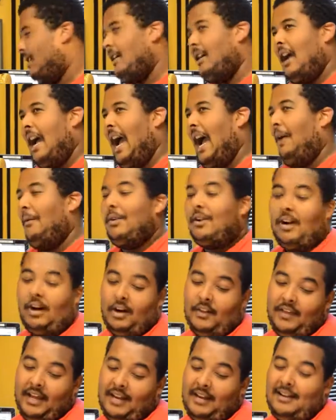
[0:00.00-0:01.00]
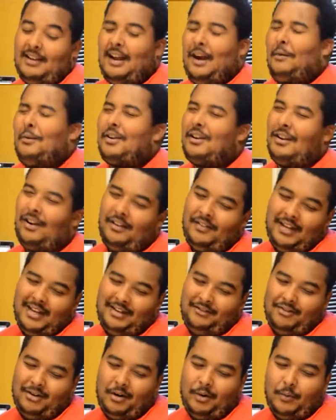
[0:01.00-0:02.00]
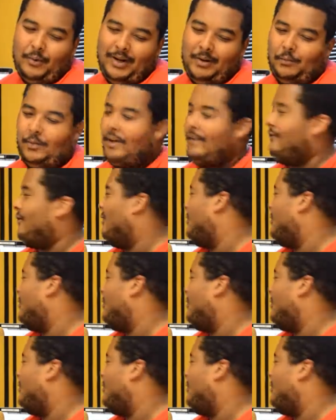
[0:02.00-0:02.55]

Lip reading: I would call that a win-win for the